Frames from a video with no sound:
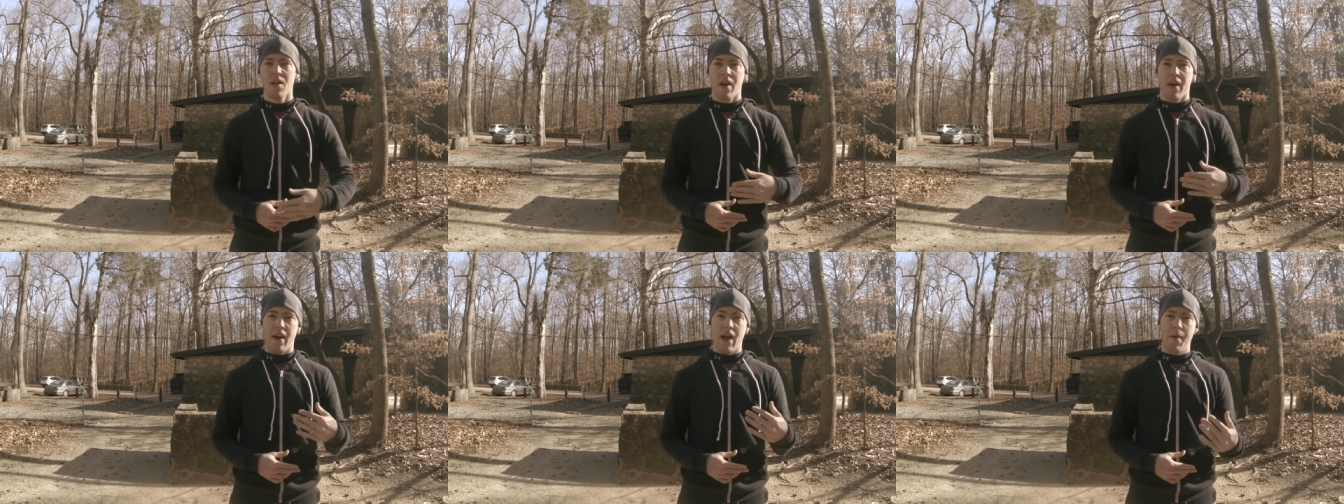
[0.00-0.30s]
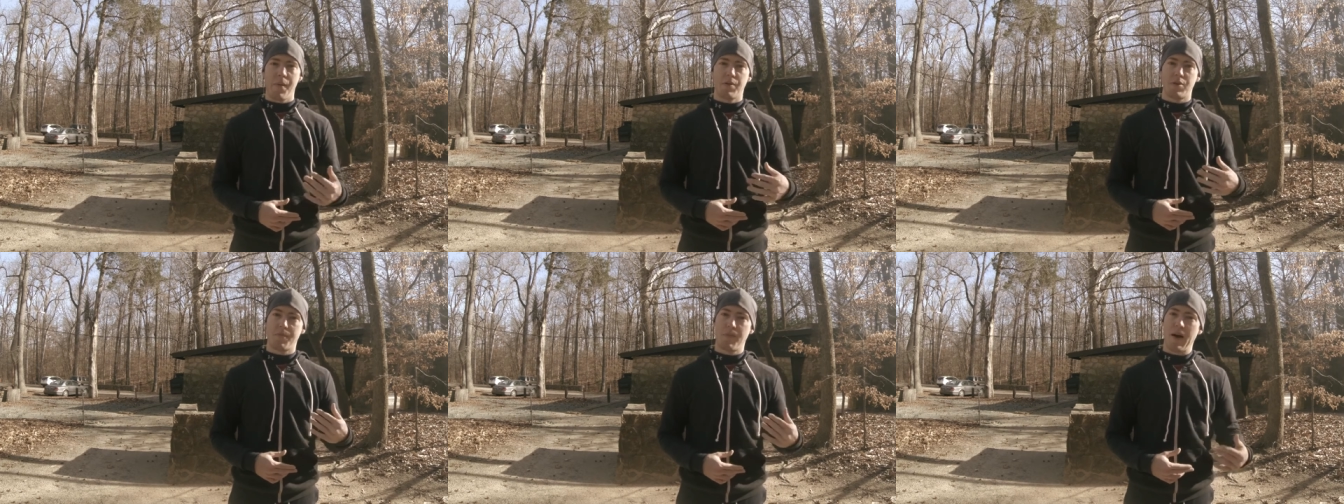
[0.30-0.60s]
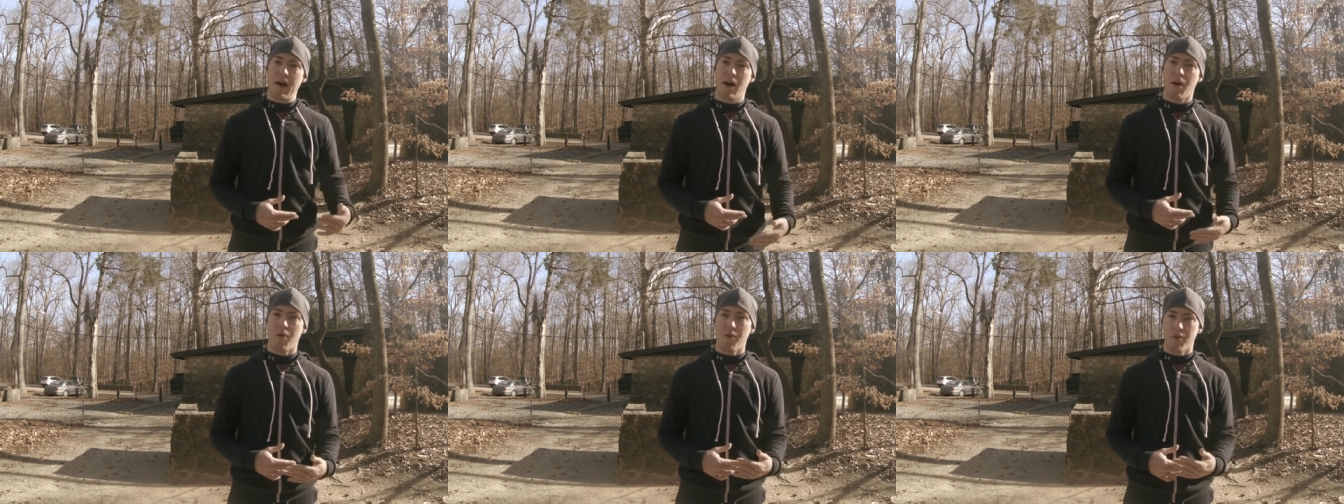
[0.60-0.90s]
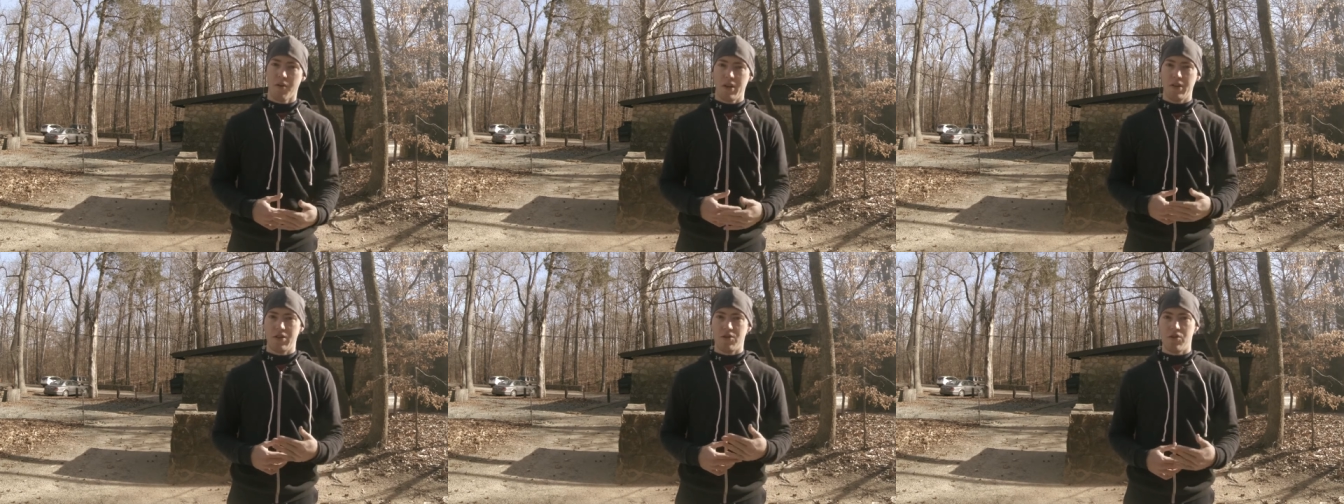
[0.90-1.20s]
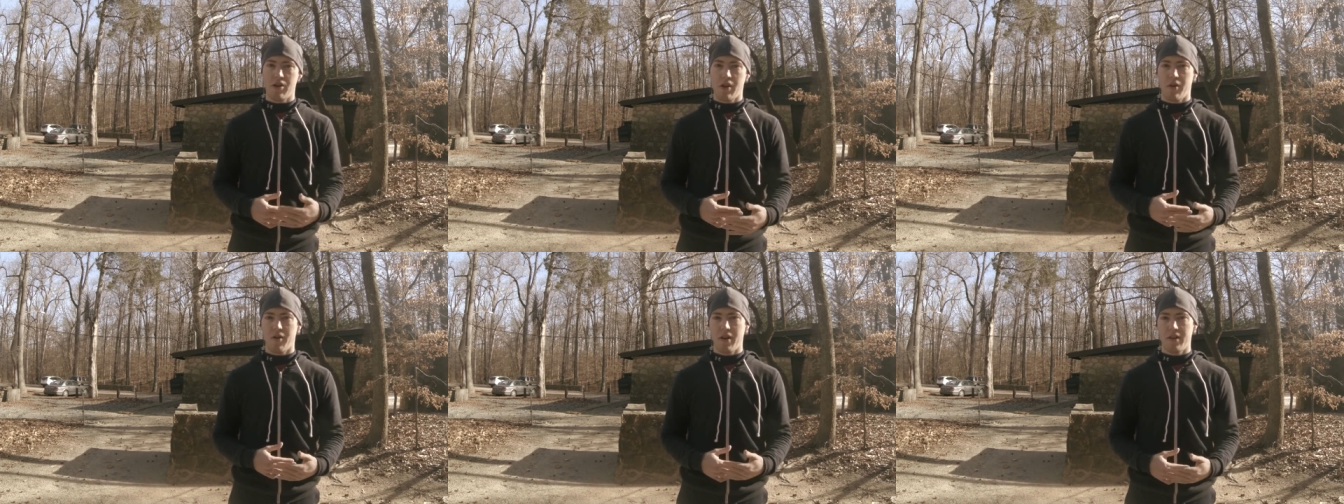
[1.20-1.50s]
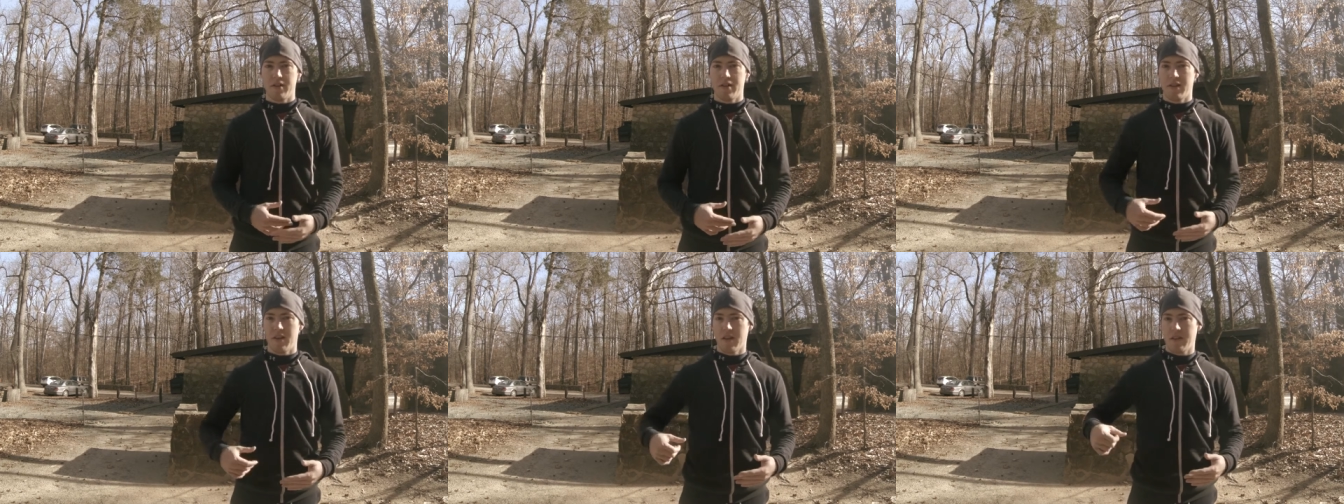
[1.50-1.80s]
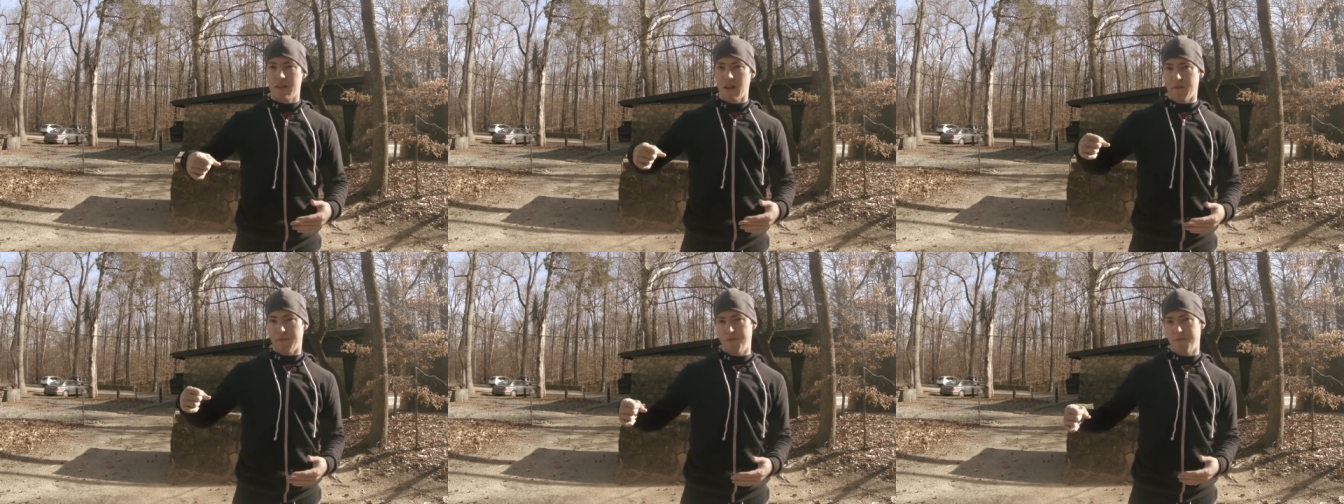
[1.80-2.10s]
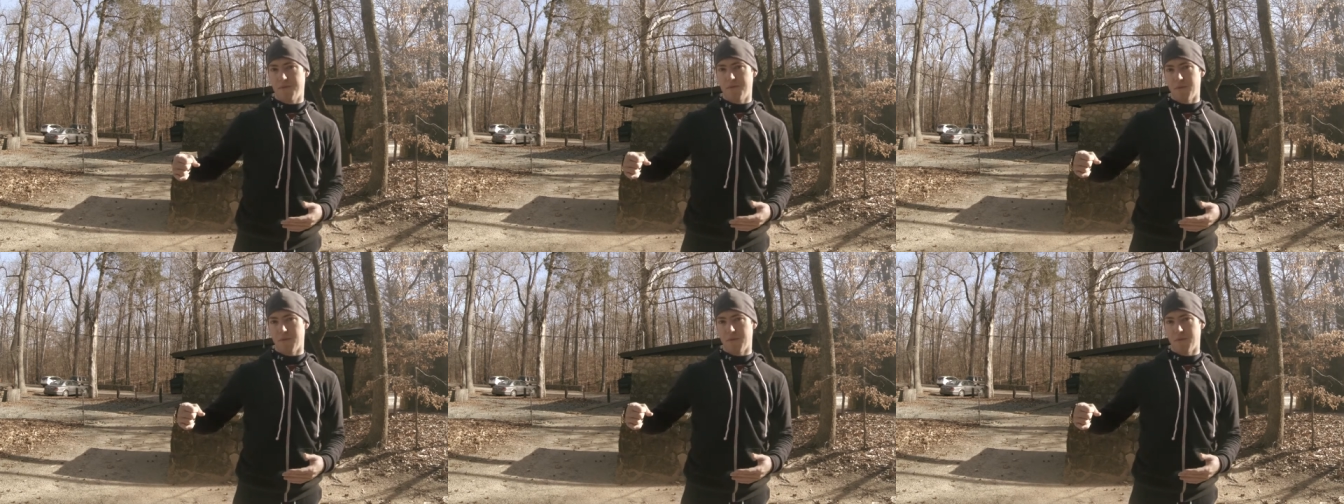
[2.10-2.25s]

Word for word: and how much power you need to generate to get that